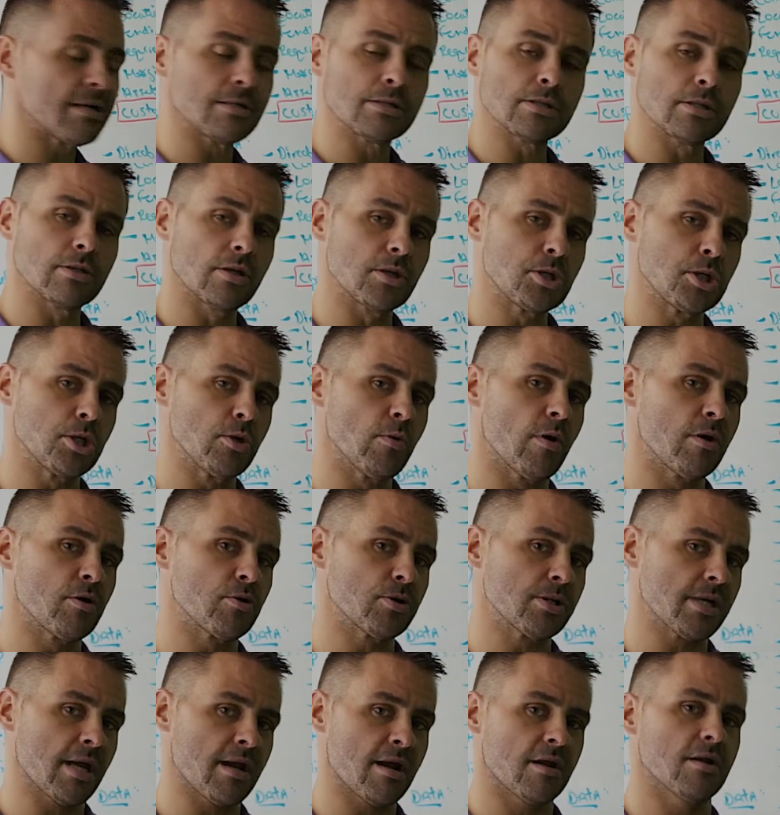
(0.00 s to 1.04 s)
so that you
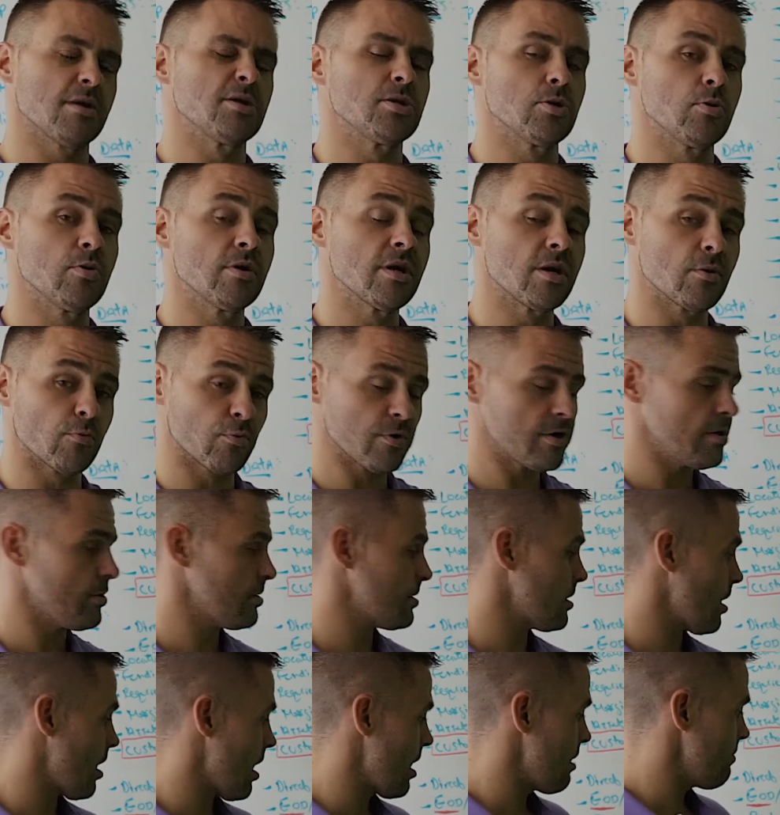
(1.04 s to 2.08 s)
understand how to do it in real
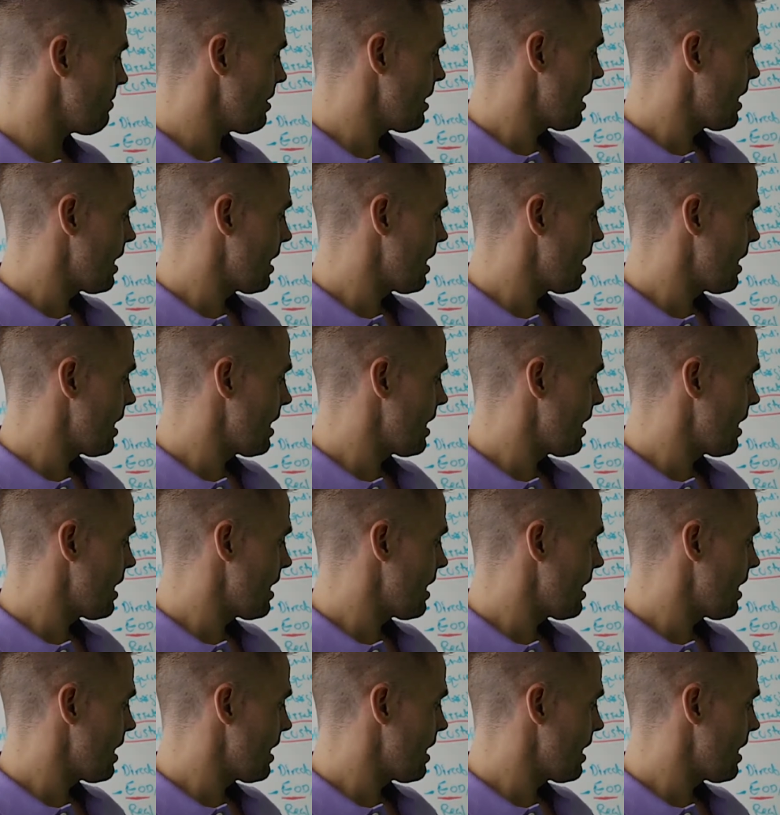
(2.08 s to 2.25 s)
time.